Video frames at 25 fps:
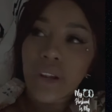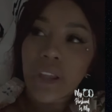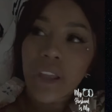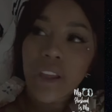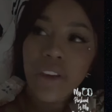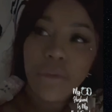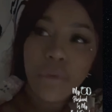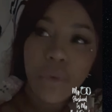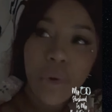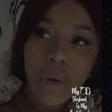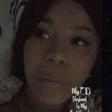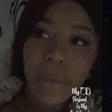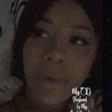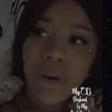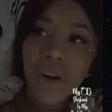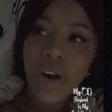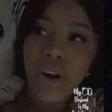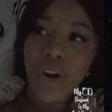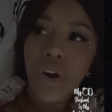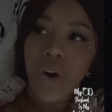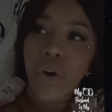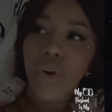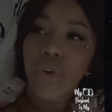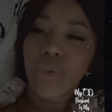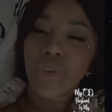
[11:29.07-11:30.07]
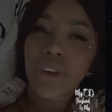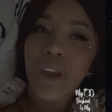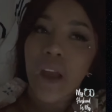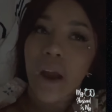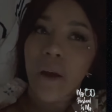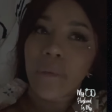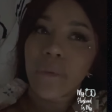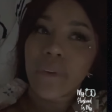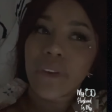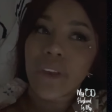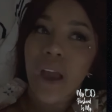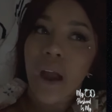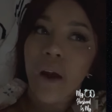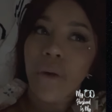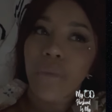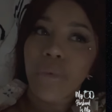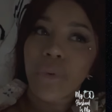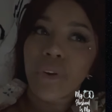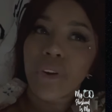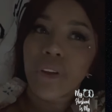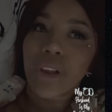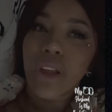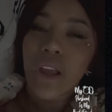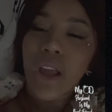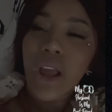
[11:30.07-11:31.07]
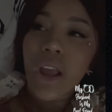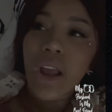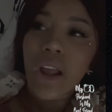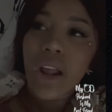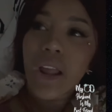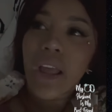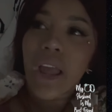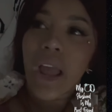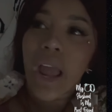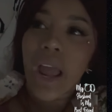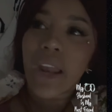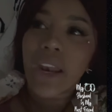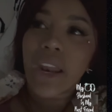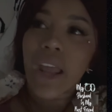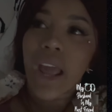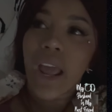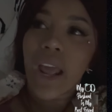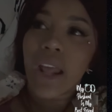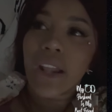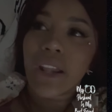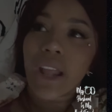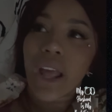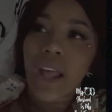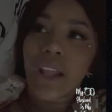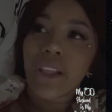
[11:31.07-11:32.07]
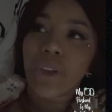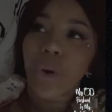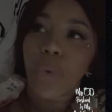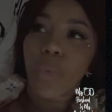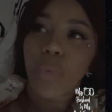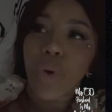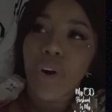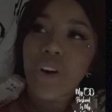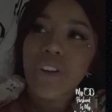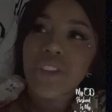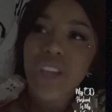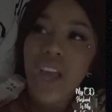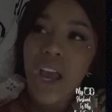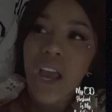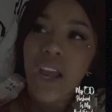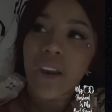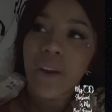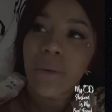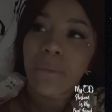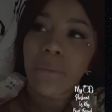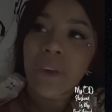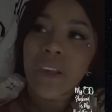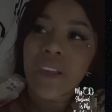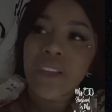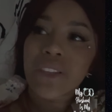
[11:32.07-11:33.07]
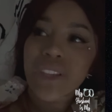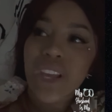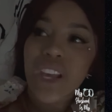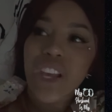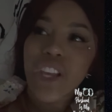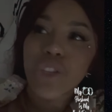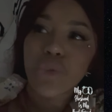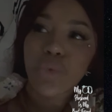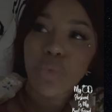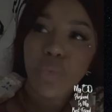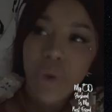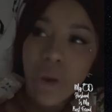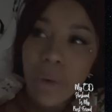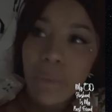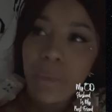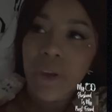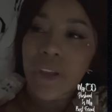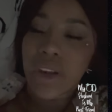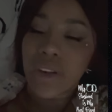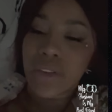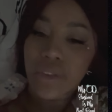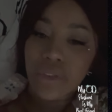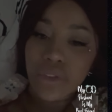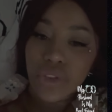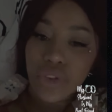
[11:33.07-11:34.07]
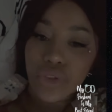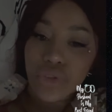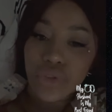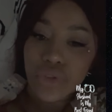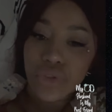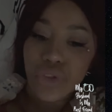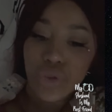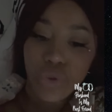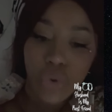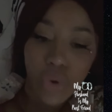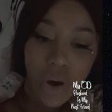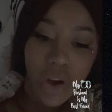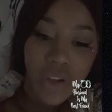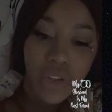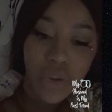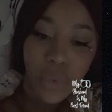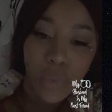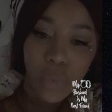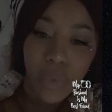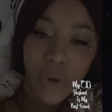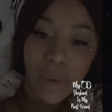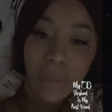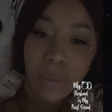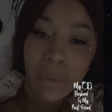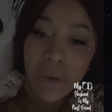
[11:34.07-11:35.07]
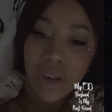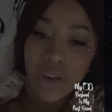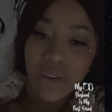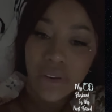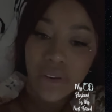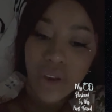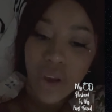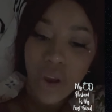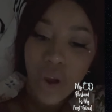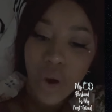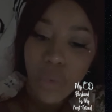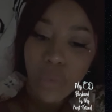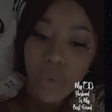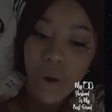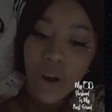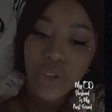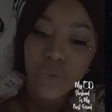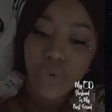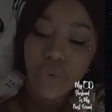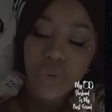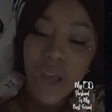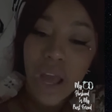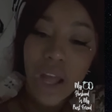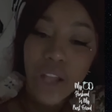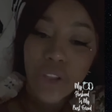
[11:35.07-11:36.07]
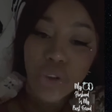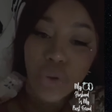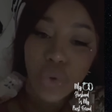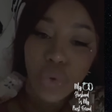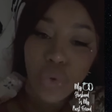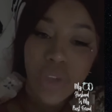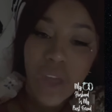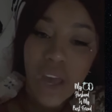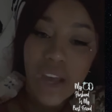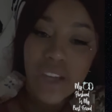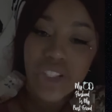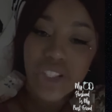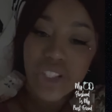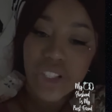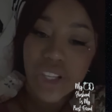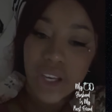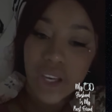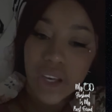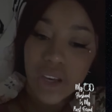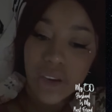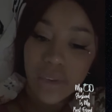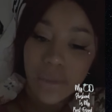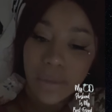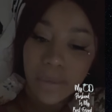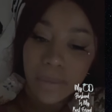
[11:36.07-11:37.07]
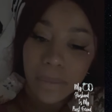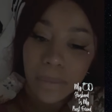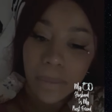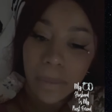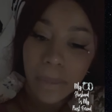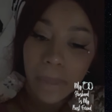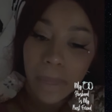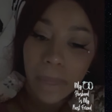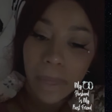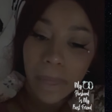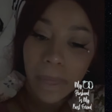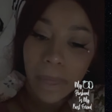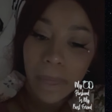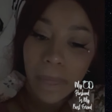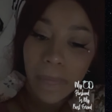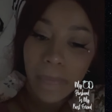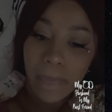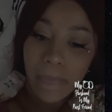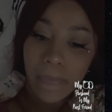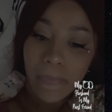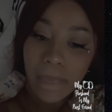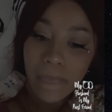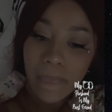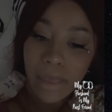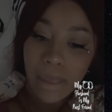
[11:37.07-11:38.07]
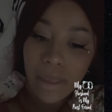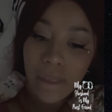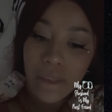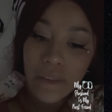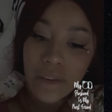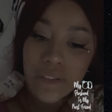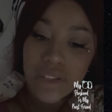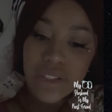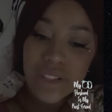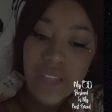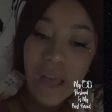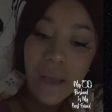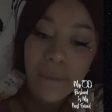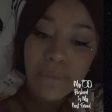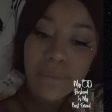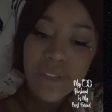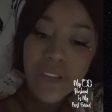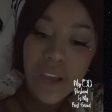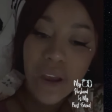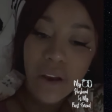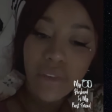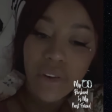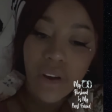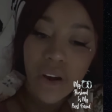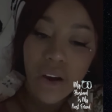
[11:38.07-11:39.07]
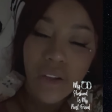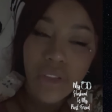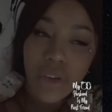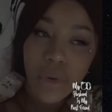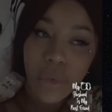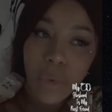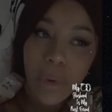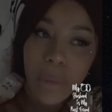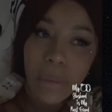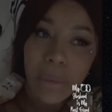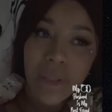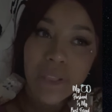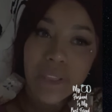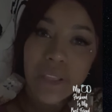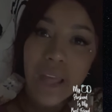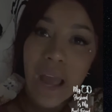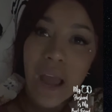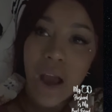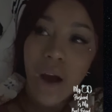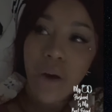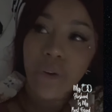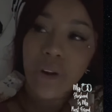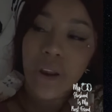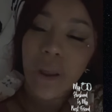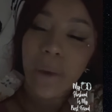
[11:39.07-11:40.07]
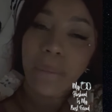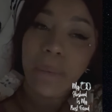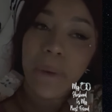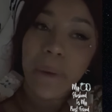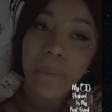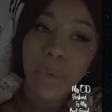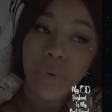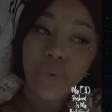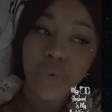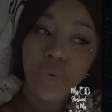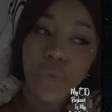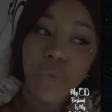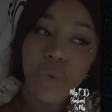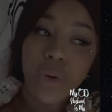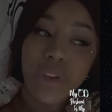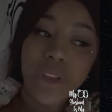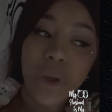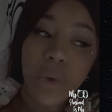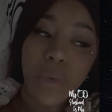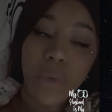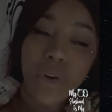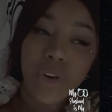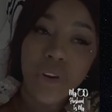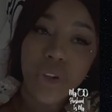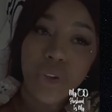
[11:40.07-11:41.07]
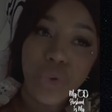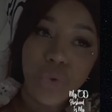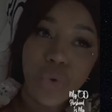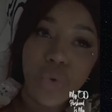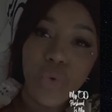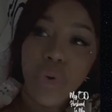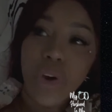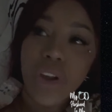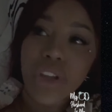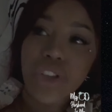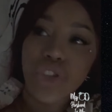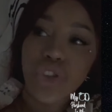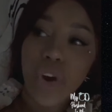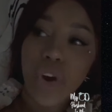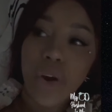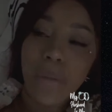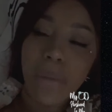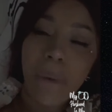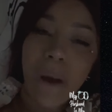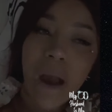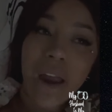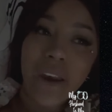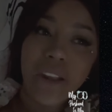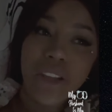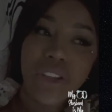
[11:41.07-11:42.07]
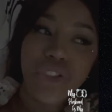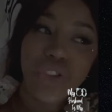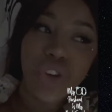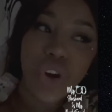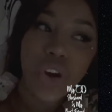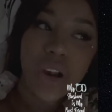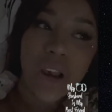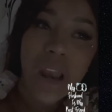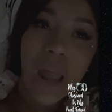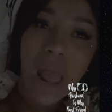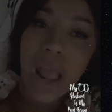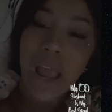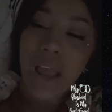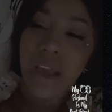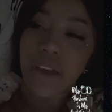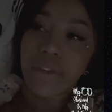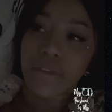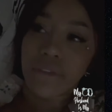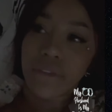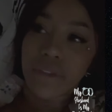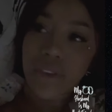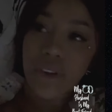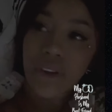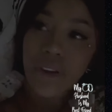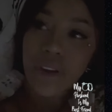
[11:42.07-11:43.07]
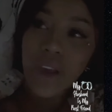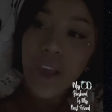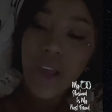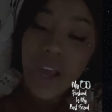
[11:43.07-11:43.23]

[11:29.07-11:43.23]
Leave women alone. And the worst enemies is women to other women. Why do y'all do that shit? Stop tearing other women down. Let people do what they want to do. It's your body. It's your life.